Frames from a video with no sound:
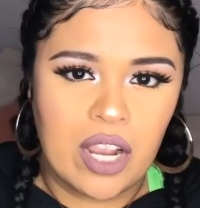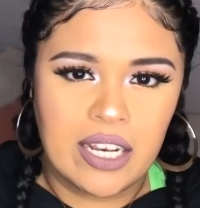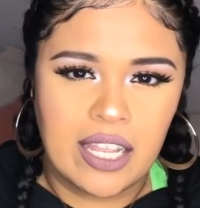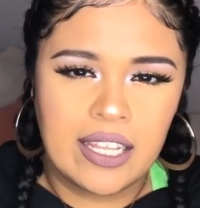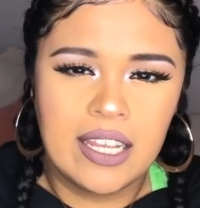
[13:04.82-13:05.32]

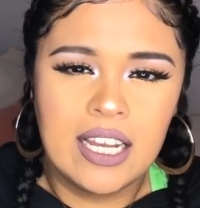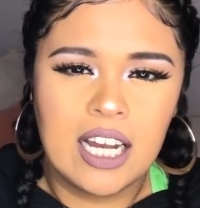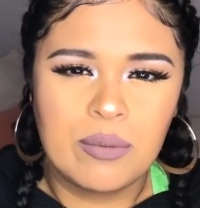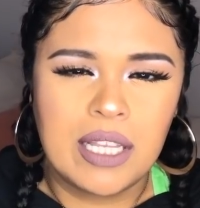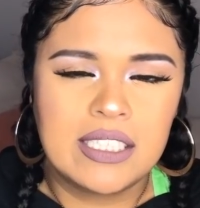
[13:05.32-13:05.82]
Friday.
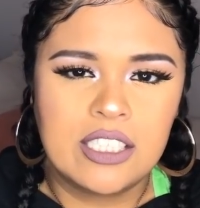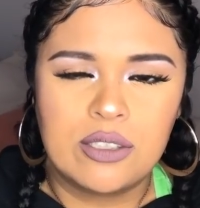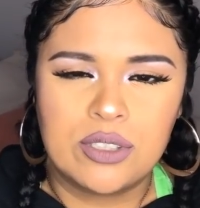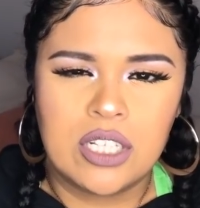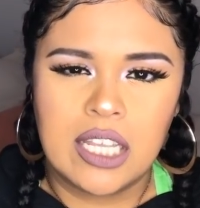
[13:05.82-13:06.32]
I'm guessing
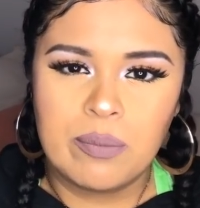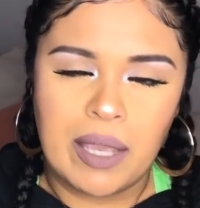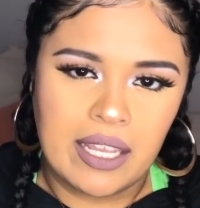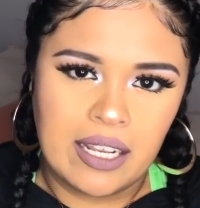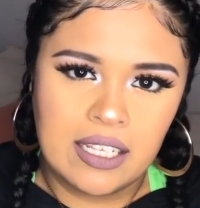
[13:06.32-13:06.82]
those are like
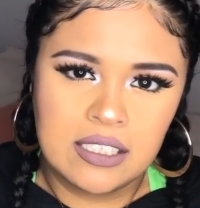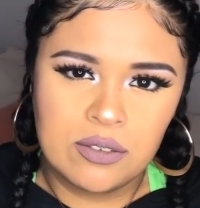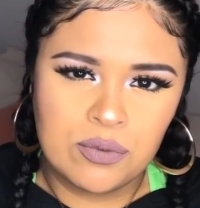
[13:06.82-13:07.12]
paydays